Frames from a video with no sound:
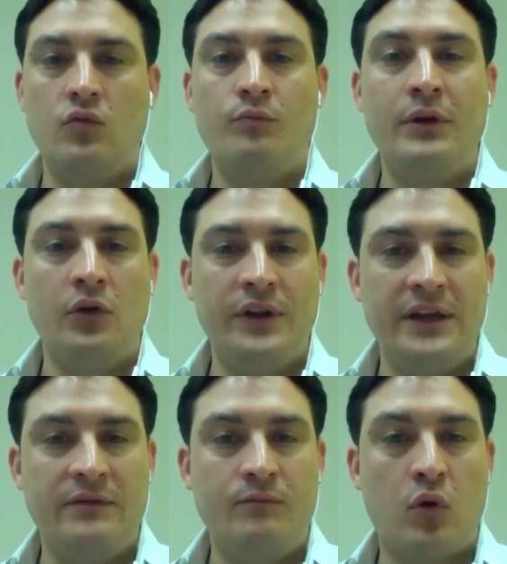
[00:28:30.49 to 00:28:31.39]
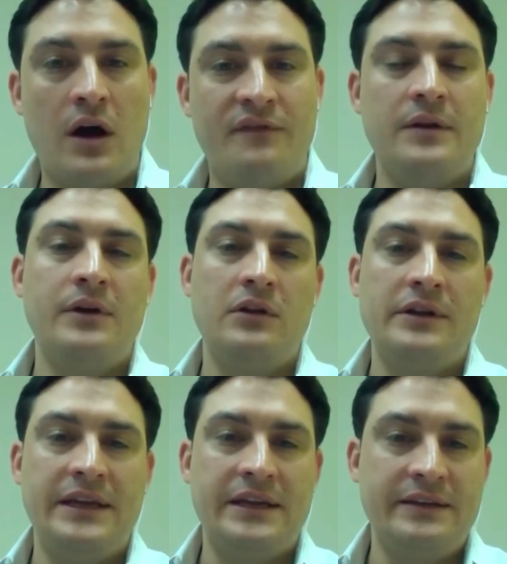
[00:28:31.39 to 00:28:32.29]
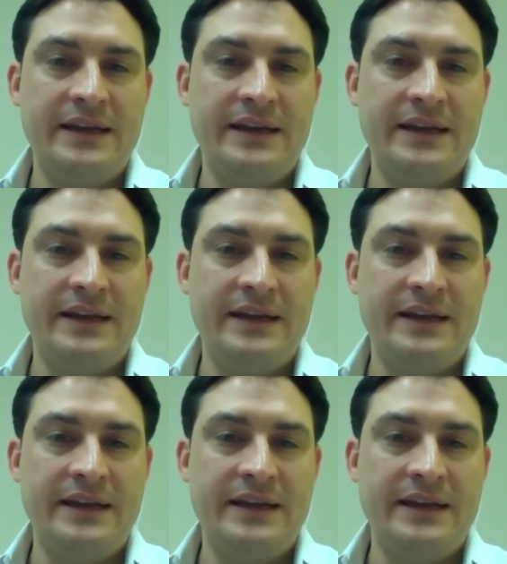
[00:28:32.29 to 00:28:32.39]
building profitability and